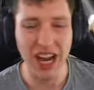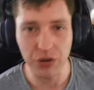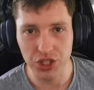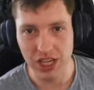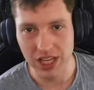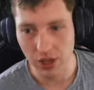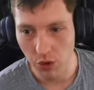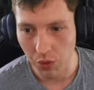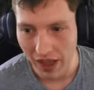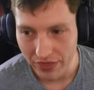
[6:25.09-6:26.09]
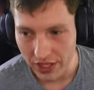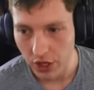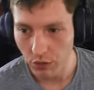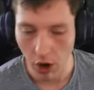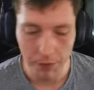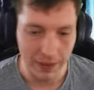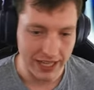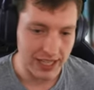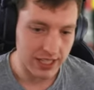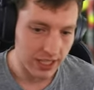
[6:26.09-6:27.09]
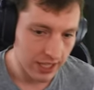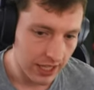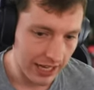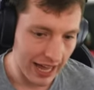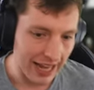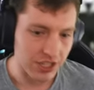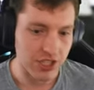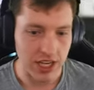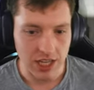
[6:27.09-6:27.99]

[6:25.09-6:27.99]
Chelsea, who won the Europa League last